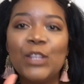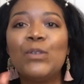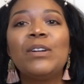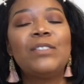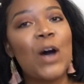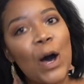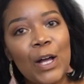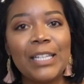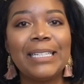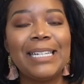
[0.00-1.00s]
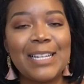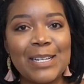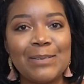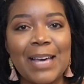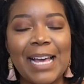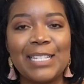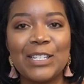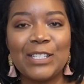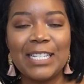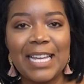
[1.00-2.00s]
Thrift hauling it up, guys.
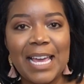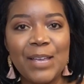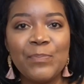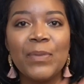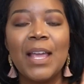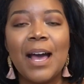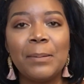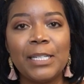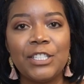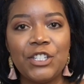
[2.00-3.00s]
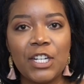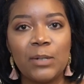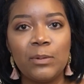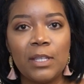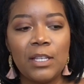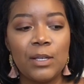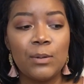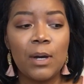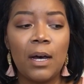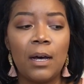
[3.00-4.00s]
So today, I'm gonna share with
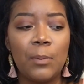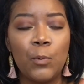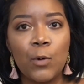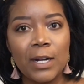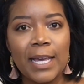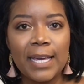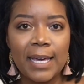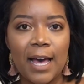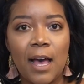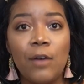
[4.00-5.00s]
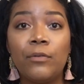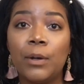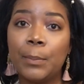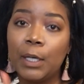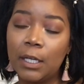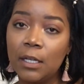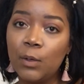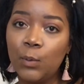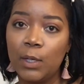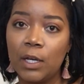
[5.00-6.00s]
you what I got from
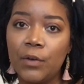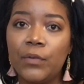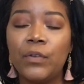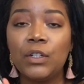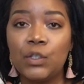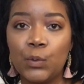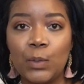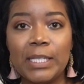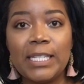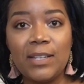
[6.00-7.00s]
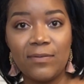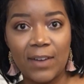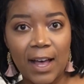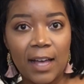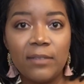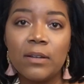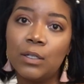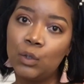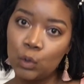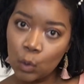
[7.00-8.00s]
Goodwill for
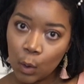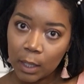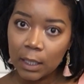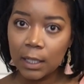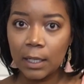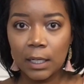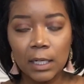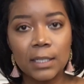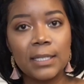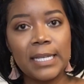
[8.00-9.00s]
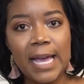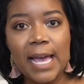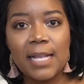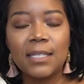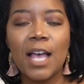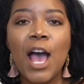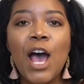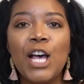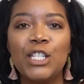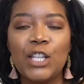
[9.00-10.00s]
$25. Yes.
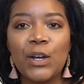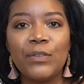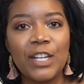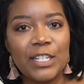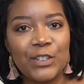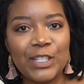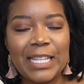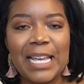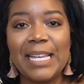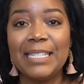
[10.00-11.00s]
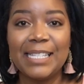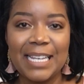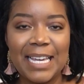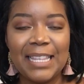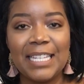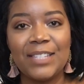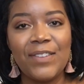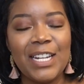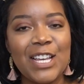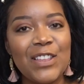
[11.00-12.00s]
So if you're interested in seeing this
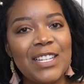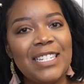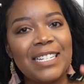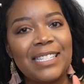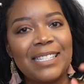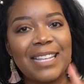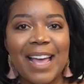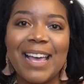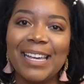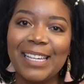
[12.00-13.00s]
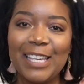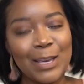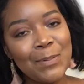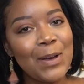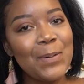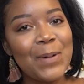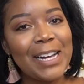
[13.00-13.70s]
video, then just keep on